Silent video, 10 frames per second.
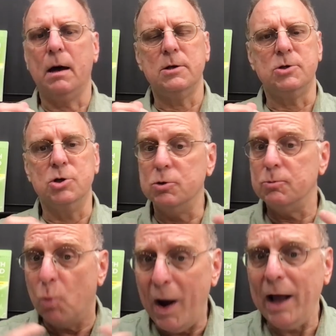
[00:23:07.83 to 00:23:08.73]
To do
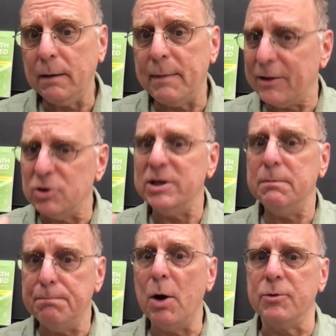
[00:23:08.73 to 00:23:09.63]
well in math, you
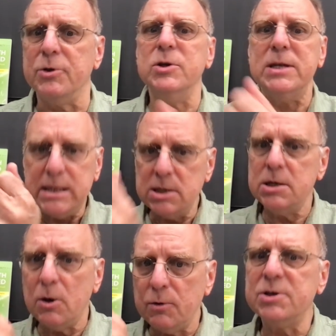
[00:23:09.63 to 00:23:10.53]
need both. You need to
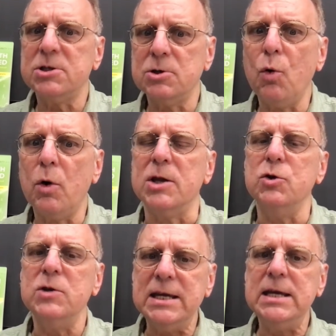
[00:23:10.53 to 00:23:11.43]
know the story. You
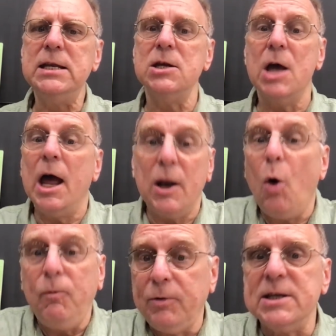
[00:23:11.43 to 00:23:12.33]
need to, and
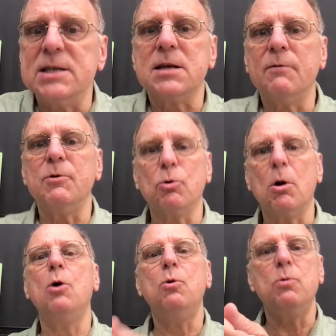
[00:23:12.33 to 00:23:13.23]
hopefully discover your
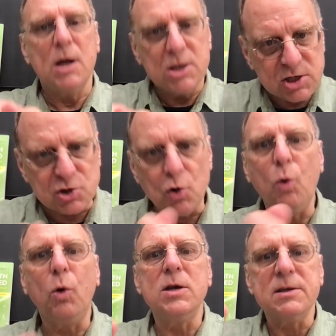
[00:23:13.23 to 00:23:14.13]
own
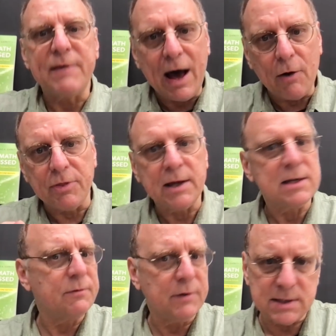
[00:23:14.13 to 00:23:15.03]
stories of how
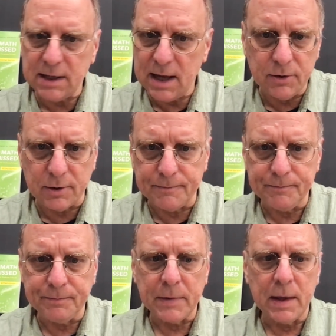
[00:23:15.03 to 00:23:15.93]
things fit together.
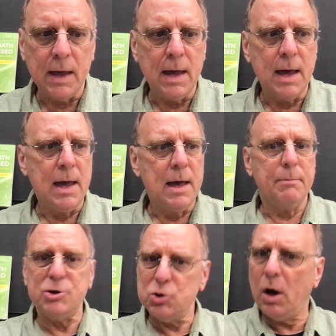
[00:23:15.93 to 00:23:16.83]

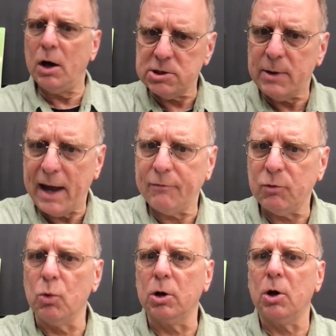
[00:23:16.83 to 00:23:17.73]
But you also have to
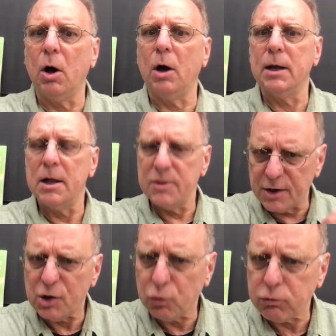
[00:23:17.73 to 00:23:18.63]
work on the
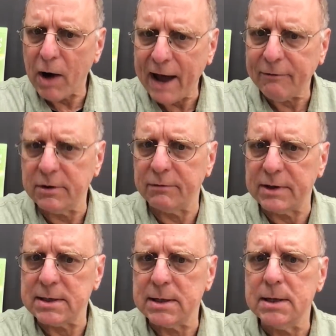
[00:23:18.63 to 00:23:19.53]
craft of it.